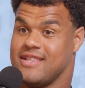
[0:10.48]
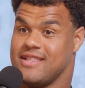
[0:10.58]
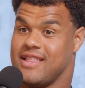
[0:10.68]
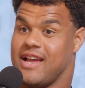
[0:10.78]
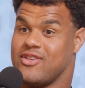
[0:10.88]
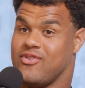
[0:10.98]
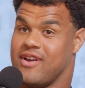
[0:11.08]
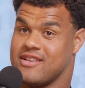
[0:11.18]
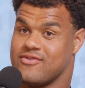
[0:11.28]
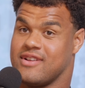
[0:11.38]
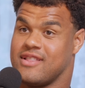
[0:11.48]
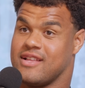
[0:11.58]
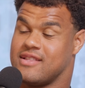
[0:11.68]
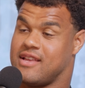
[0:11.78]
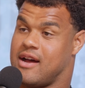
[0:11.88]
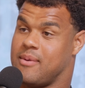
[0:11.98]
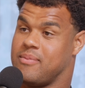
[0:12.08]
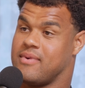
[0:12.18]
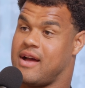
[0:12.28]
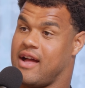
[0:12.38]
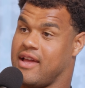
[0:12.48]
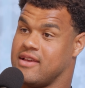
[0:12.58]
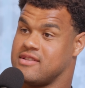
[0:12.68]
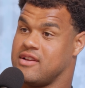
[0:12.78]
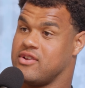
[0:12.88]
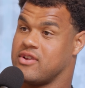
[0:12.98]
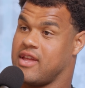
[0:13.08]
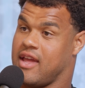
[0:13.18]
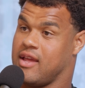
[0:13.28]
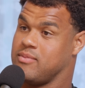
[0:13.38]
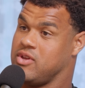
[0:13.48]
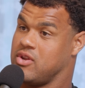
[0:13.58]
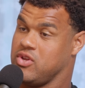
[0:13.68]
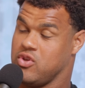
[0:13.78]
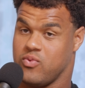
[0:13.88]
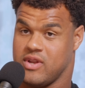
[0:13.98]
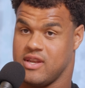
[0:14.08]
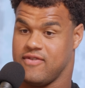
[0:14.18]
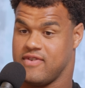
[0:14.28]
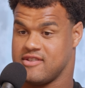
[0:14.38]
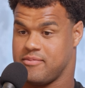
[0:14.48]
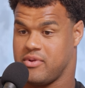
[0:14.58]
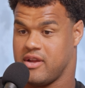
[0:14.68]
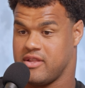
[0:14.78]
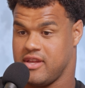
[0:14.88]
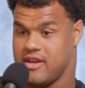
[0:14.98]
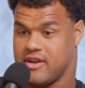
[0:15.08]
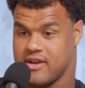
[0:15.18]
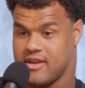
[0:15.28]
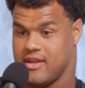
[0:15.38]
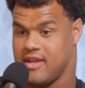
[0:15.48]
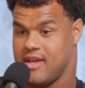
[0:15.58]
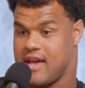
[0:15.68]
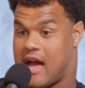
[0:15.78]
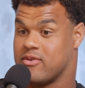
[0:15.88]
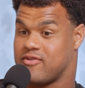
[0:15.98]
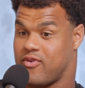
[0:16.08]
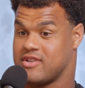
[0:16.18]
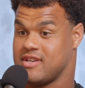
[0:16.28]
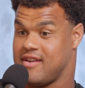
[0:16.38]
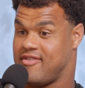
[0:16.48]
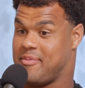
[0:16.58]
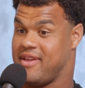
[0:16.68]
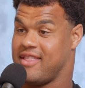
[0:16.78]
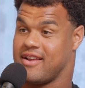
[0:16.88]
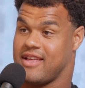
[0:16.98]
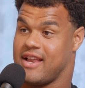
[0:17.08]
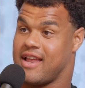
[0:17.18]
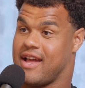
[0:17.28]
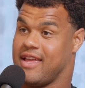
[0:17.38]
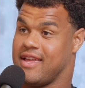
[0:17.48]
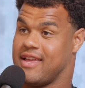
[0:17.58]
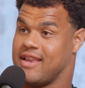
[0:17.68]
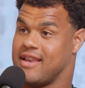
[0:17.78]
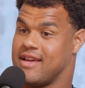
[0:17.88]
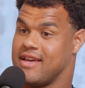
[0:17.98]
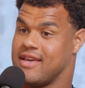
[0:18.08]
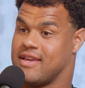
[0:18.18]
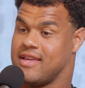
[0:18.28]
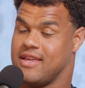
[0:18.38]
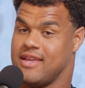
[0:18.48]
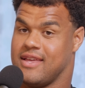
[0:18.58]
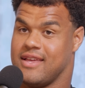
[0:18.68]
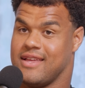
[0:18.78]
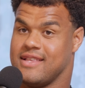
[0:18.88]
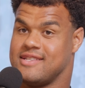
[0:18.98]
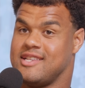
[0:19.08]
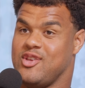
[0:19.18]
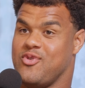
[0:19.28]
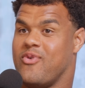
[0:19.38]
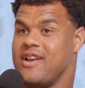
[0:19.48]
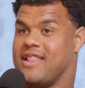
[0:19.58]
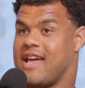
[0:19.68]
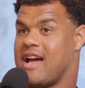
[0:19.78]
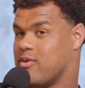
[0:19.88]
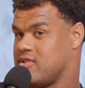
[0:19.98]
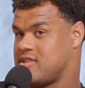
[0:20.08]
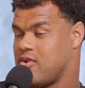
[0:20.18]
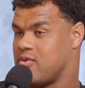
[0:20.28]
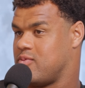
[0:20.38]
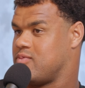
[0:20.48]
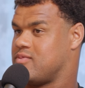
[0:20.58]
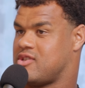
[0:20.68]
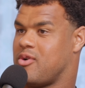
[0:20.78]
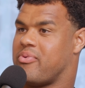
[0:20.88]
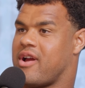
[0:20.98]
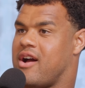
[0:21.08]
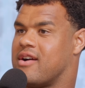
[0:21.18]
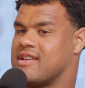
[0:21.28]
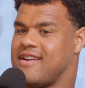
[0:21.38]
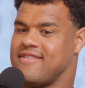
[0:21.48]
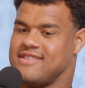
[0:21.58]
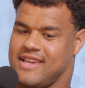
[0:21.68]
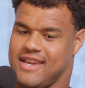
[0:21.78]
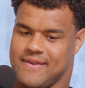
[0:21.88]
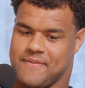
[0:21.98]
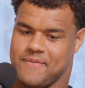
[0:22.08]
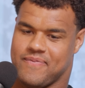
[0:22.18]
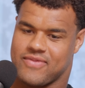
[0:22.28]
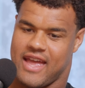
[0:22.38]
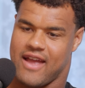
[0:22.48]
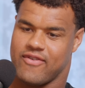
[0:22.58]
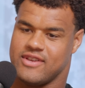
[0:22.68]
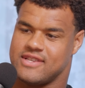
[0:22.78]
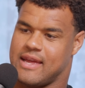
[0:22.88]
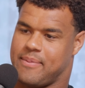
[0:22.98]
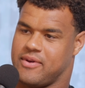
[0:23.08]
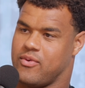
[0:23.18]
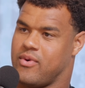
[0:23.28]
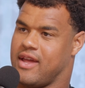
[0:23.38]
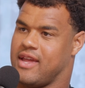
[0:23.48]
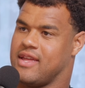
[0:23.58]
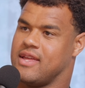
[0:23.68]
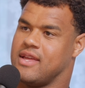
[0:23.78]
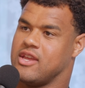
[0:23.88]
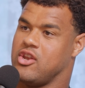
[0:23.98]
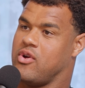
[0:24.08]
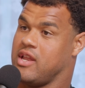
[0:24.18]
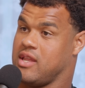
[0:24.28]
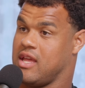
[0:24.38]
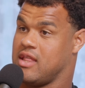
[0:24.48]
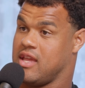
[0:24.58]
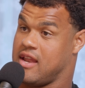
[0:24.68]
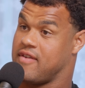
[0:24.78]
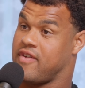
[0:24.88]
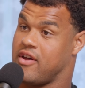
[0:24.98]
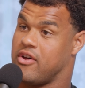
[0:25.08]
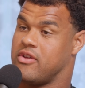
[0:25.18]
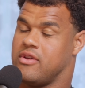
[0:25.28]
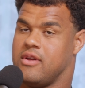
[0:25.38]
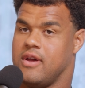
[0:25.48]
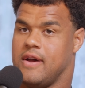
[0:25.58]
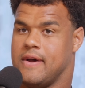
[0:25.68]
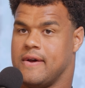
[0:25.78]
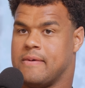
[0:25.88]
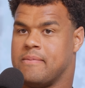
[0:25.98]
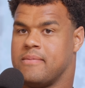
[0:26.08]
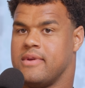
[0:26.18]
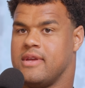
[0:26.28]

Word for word: like you guys were at the top highest of your game. You know, you win the defensive player of the year. I was fortunate enough to be there that night and uh, see you winning that. I was so so proud because I've seen every step of the way. You know, in in the NFL um,